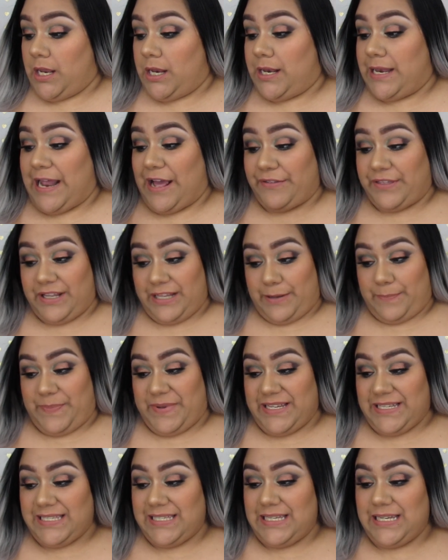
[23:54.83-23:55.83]
Now the
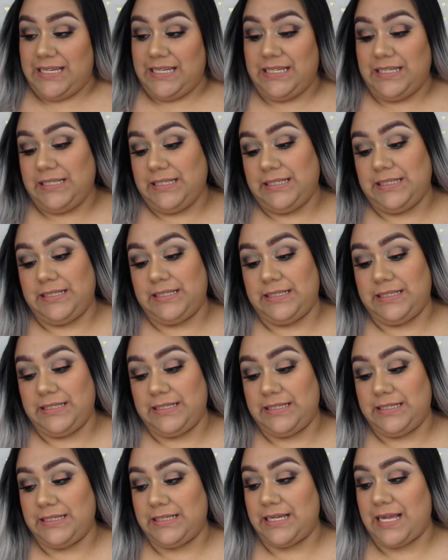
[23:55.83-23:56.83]
lippies.
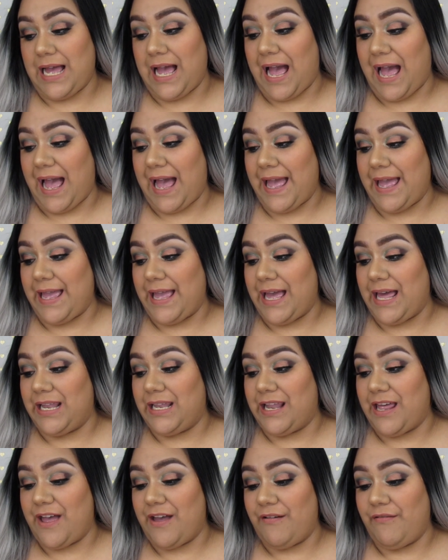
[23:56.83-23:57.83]
I
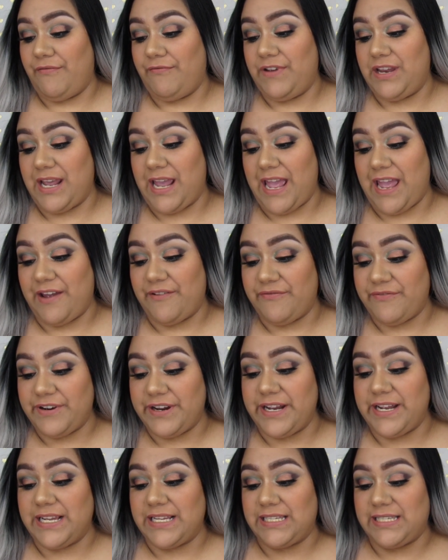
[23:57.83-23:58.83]
loved
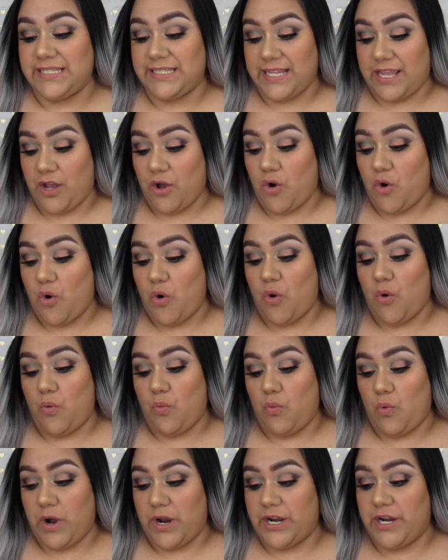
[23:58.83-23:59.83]
every single
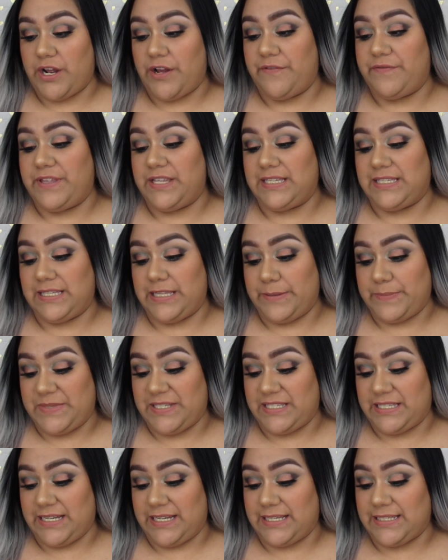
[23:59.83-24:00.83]
one of these
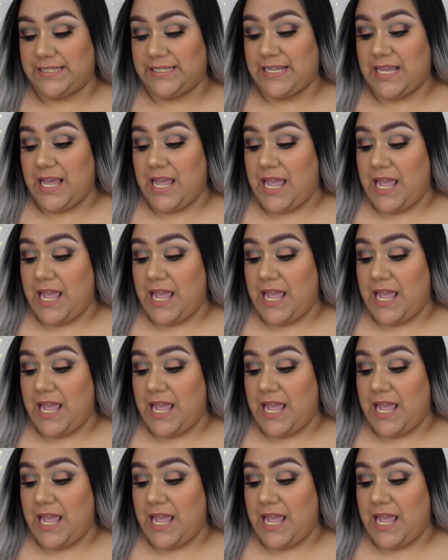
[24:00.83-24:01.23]
lipsticks.